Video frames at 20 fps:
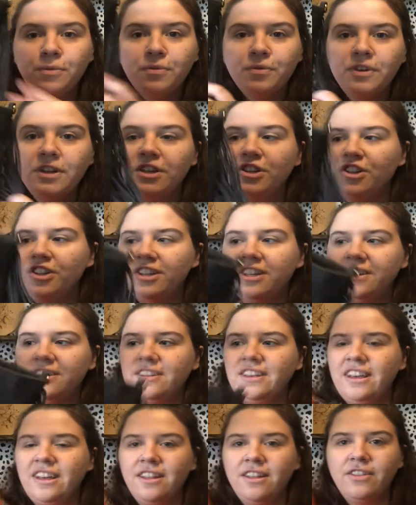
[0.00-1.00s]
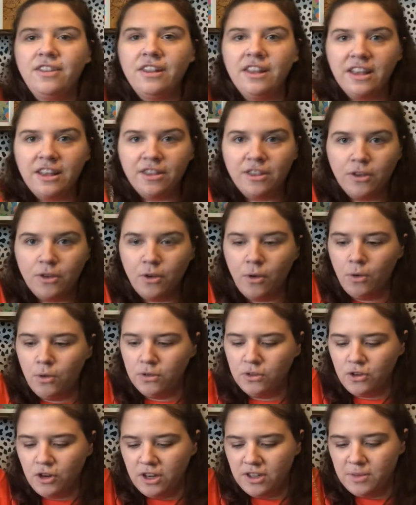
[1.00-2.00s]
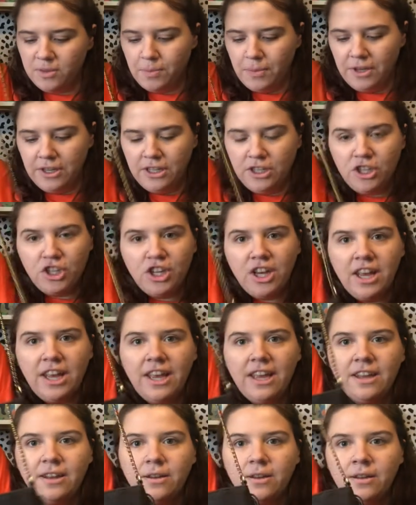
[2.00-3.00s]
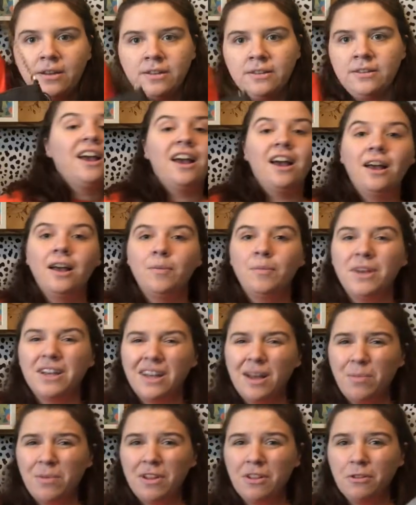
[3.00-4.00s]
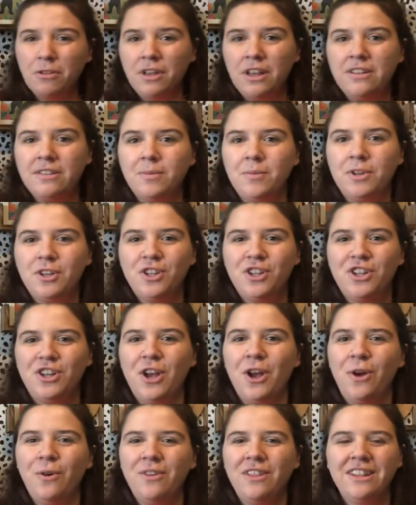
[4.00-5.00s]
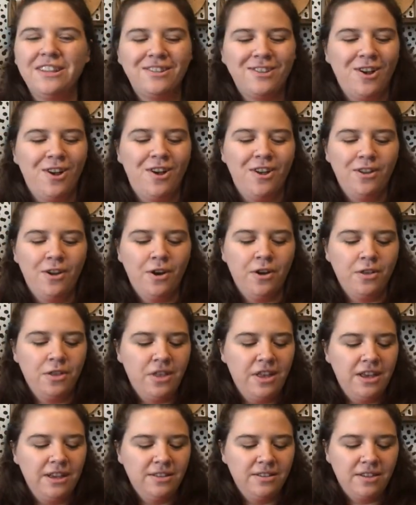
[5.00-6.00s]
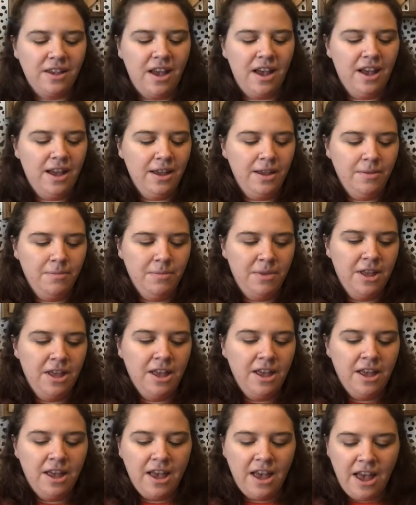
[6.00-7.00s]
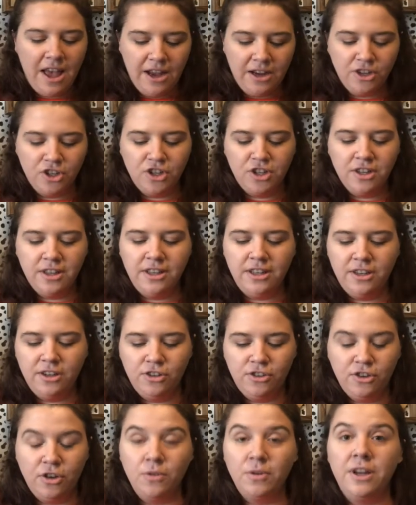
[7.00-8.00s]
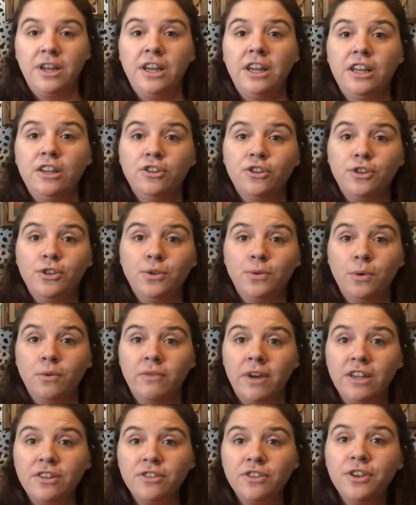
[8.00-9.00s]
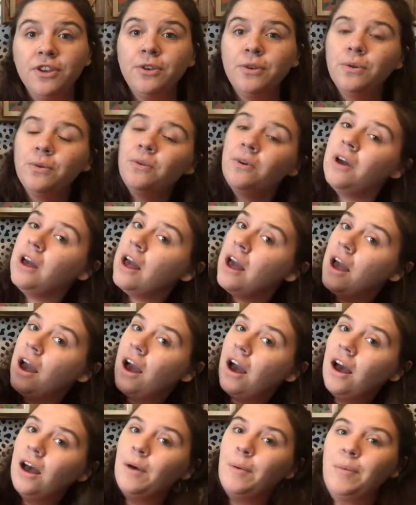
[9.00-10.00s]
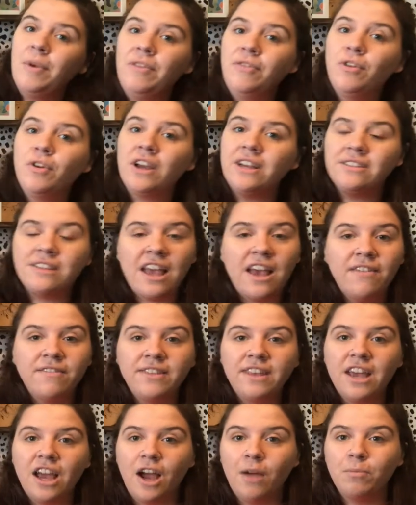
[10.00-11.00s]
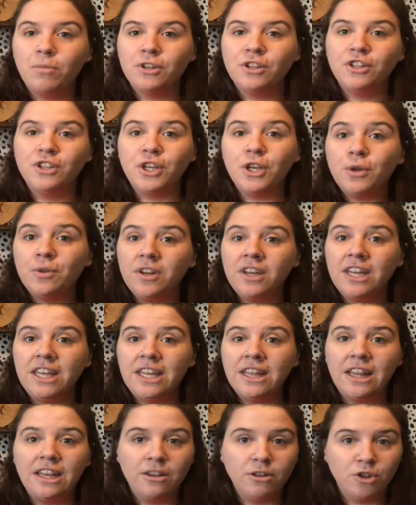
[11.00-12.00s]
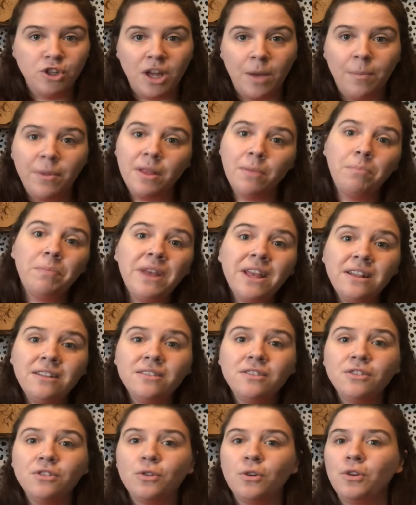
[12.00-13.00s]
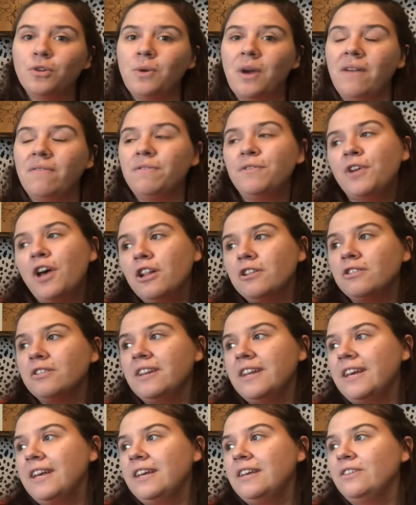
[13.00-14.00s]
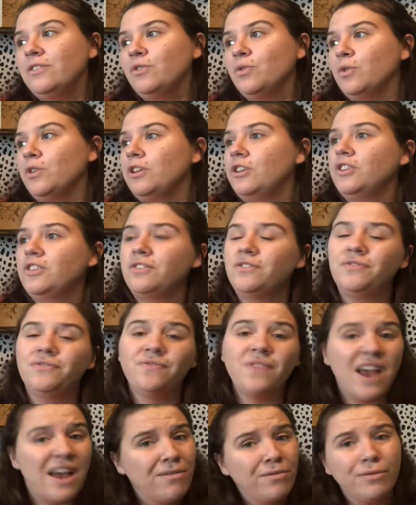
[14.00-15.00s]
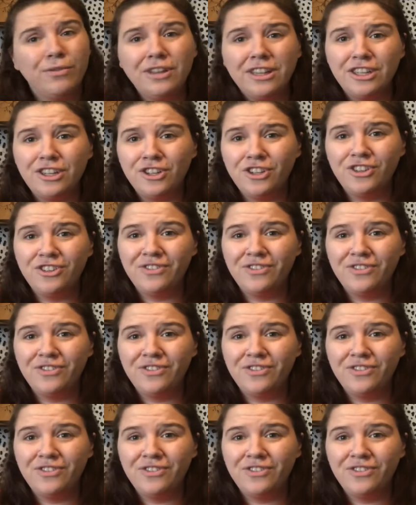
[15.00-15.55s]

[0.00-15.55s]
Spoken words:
fringe detail, and then like the gold crossbody chain. A couple other things I'm going to show in this haul are things I'm actually donating to a rescue. If you guys have the opportunity, like you shop at the bins, or you have dollar days, or you just have really